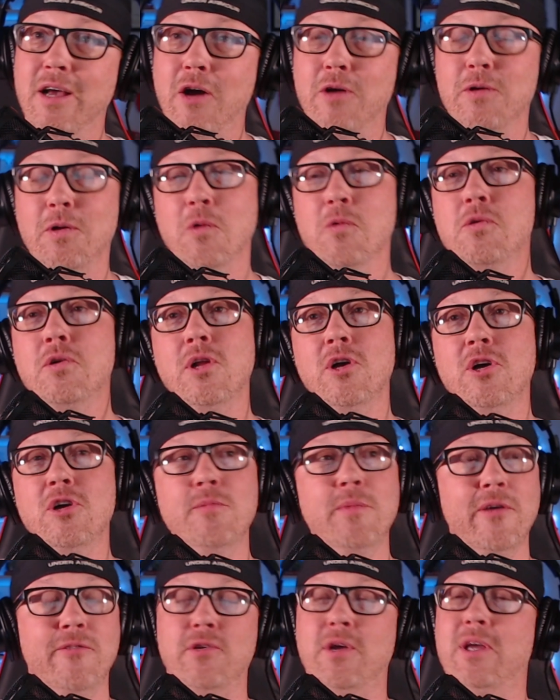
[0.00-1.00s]
Oklahoma,
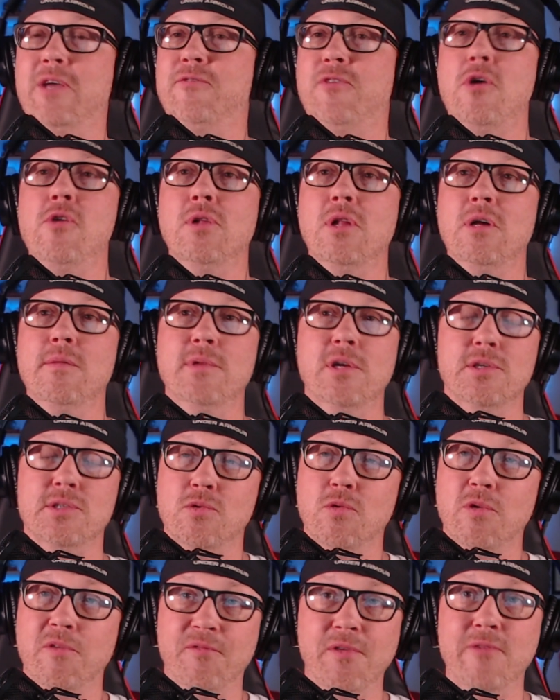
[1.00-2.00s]
if, if Oklahoma doesn't
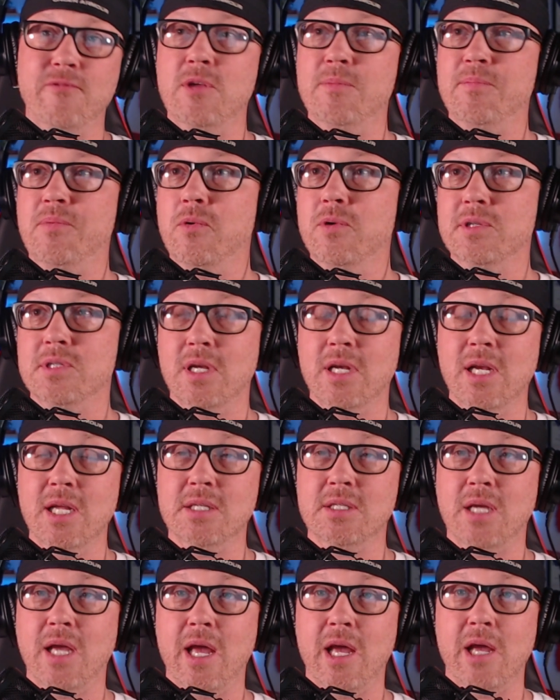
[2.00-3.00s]
score 50 points in this
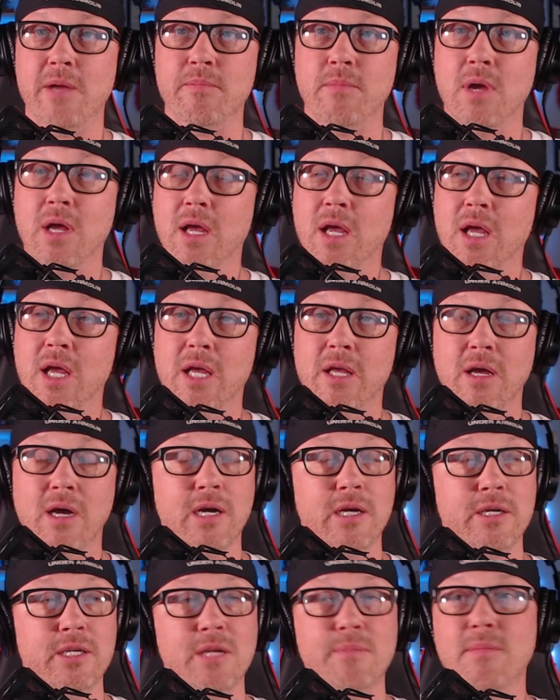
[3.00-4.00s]
game,
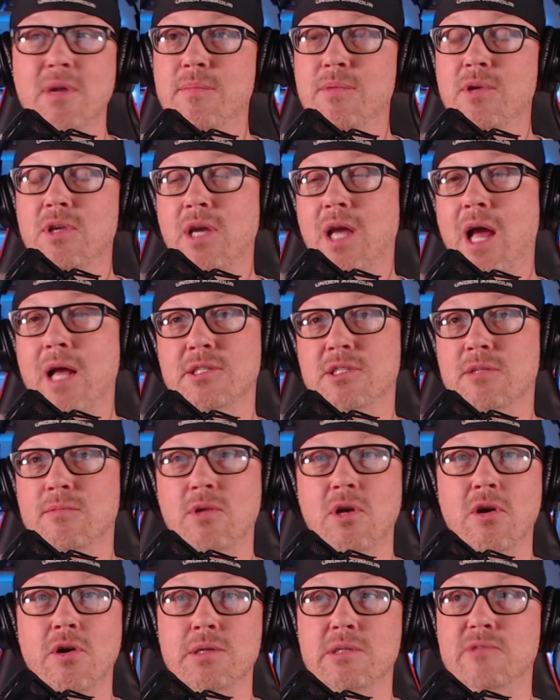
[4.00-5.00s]
uh, then maybe you got some
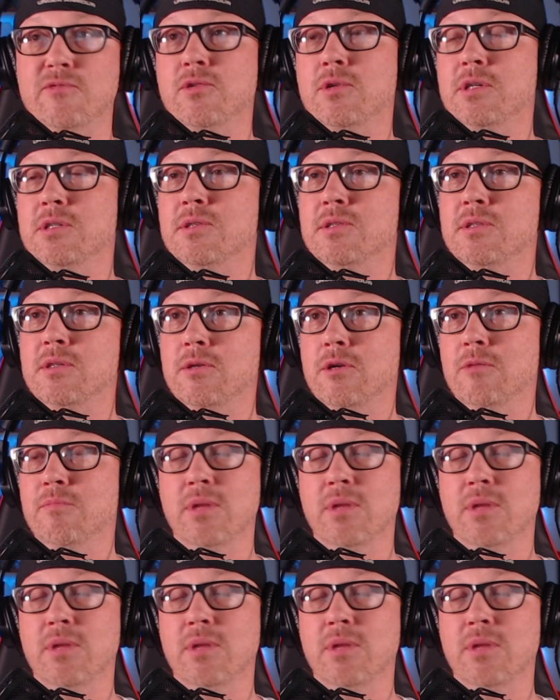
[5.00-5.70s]
cause for concern.